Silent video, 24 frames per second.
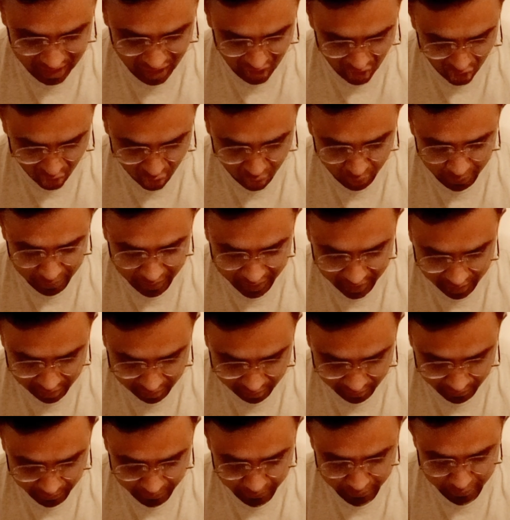km
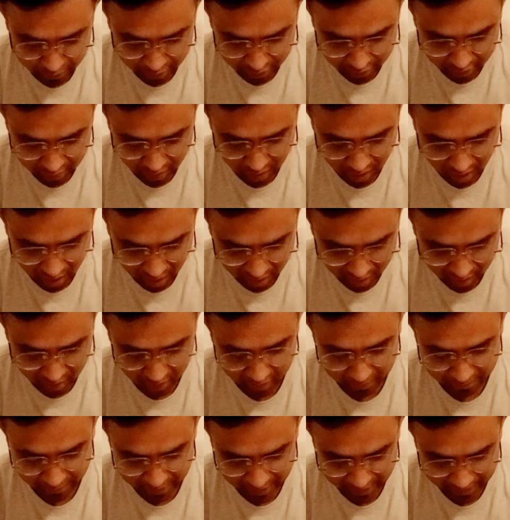per hour
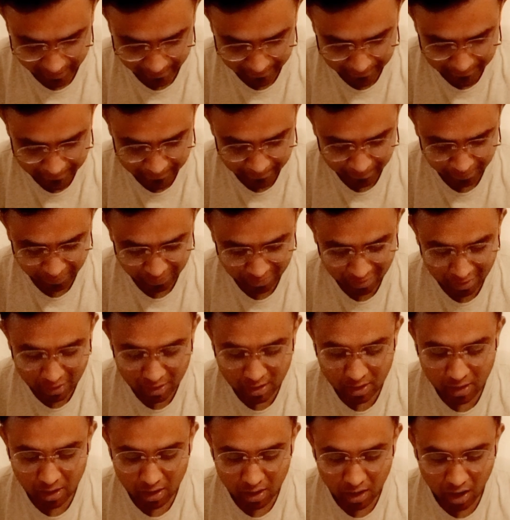limit.
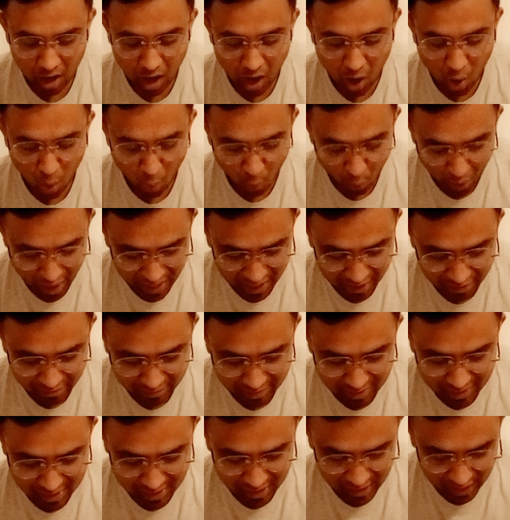
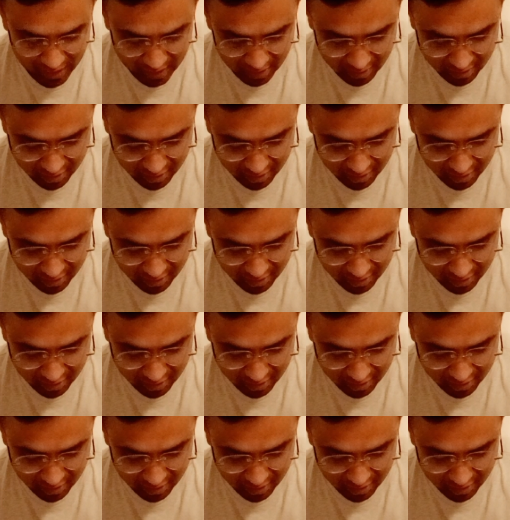Whenever a